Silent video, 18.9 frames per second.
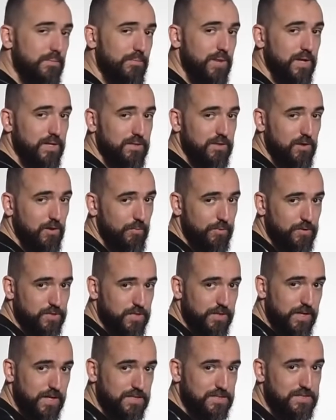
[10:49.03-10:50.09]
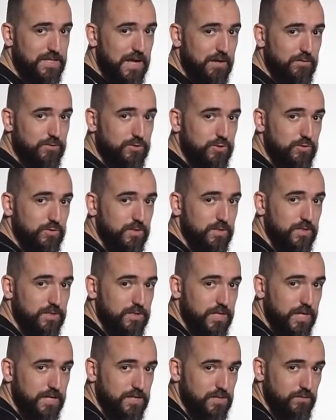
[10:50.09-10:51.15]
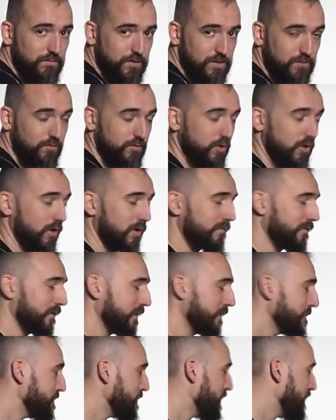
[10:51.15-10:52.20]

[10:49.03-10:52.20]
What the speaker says: but obviously that's down to the taste of each photographer.